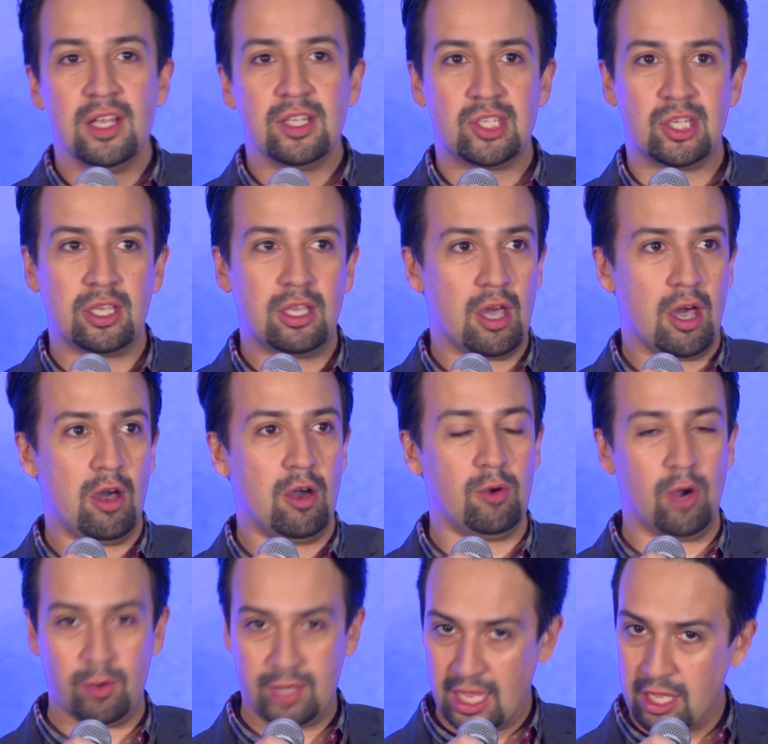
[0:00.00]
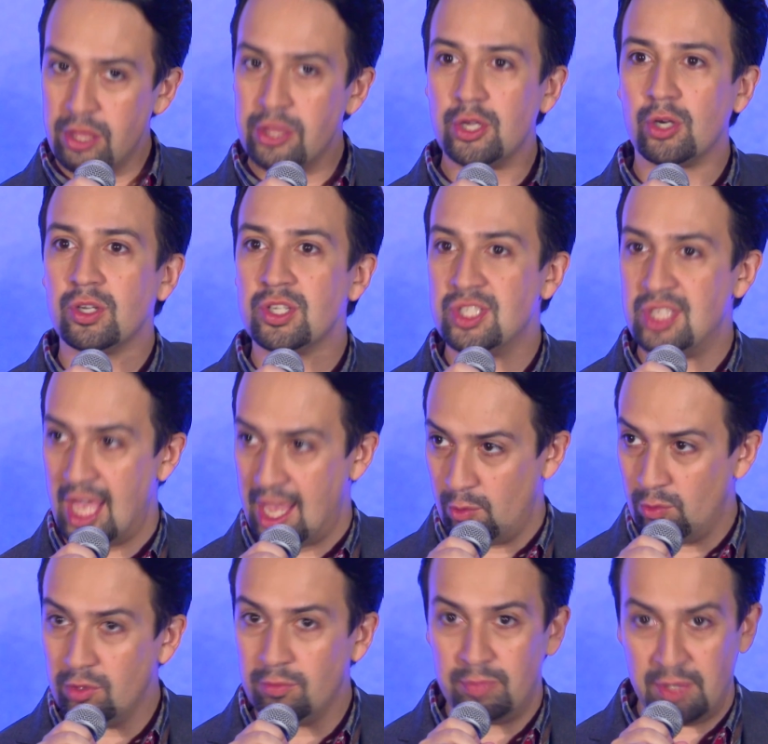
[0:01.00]
to go, okay, Thursday
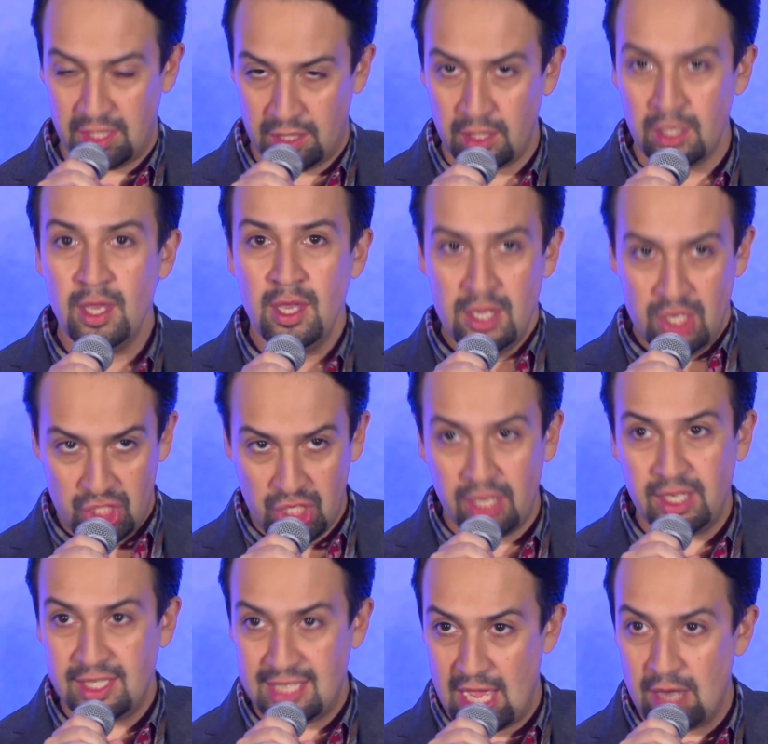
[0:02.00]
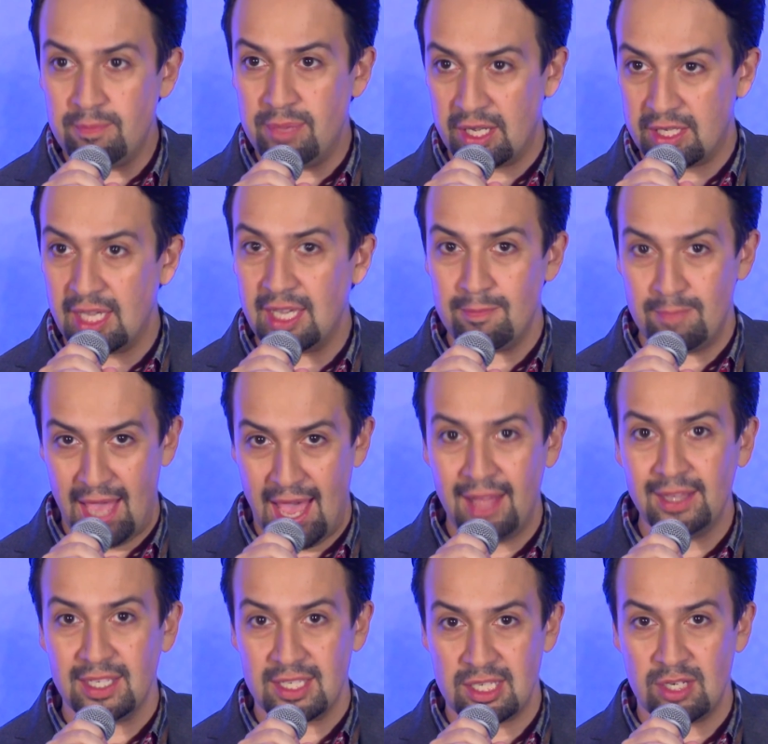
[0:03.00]
we'll be shutting down Buckingham
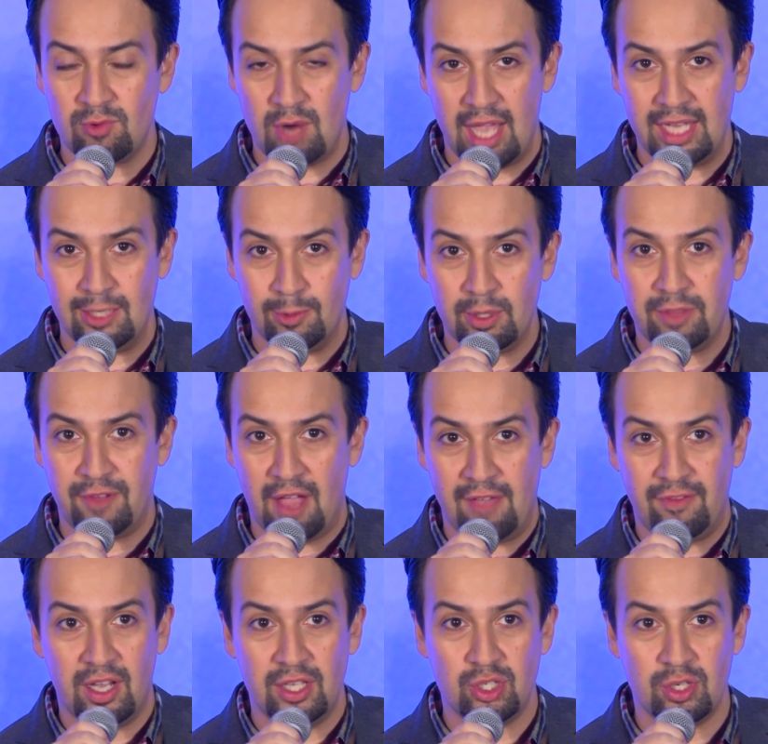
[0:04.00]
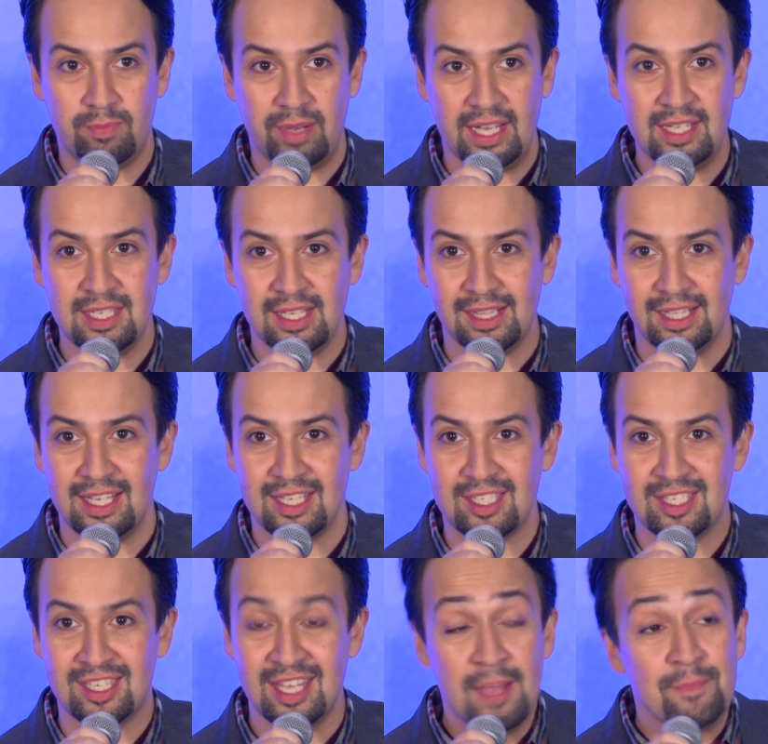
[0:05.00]
Palace and riding with 500
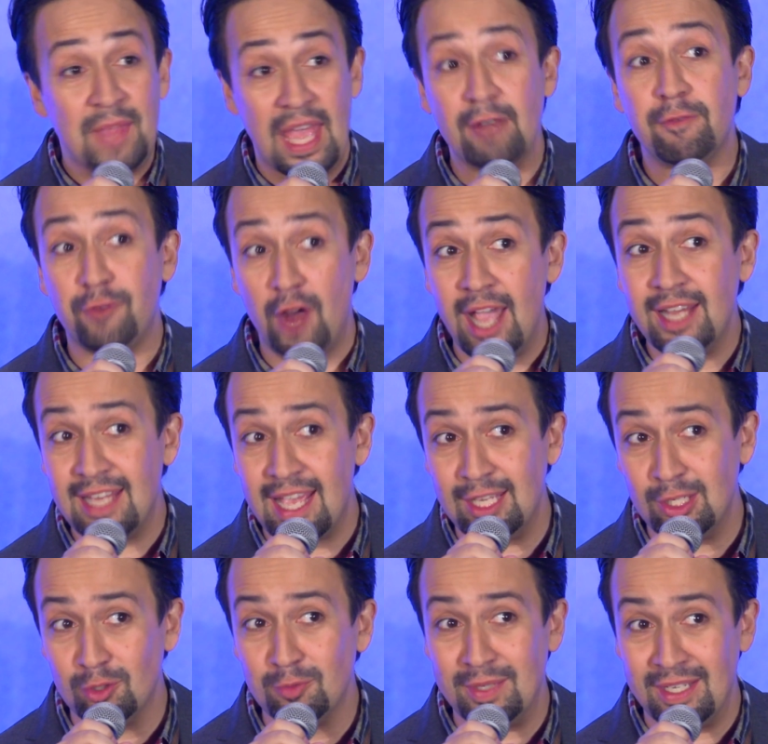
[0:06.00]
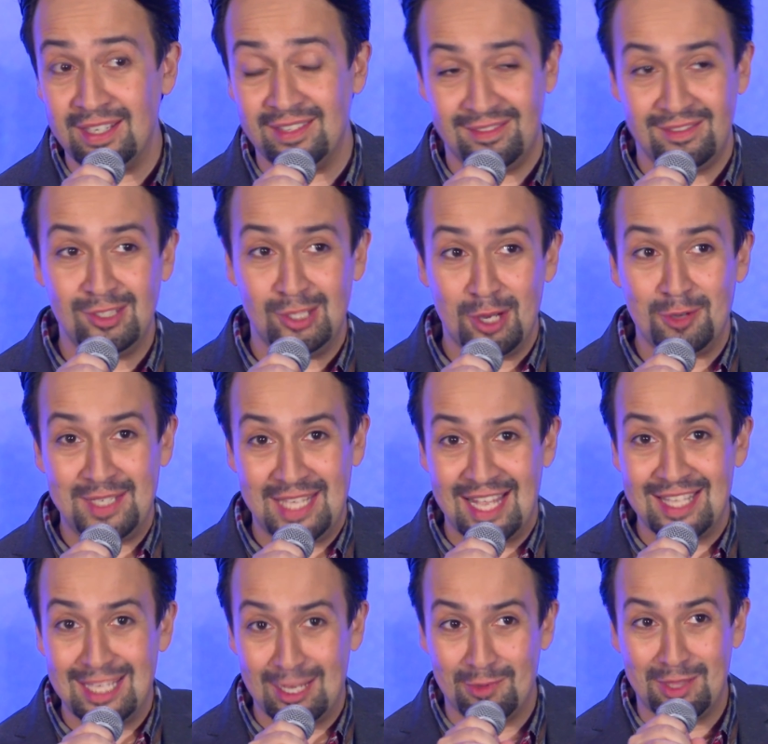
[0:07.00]
bicyclists, and Friday you'll be, you know,
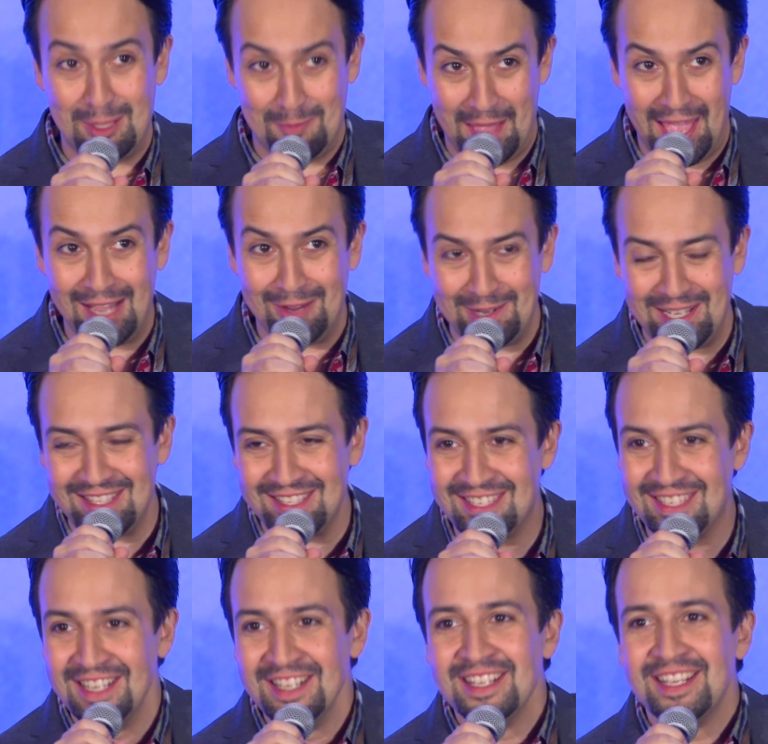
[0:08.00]
dancing with the penguins.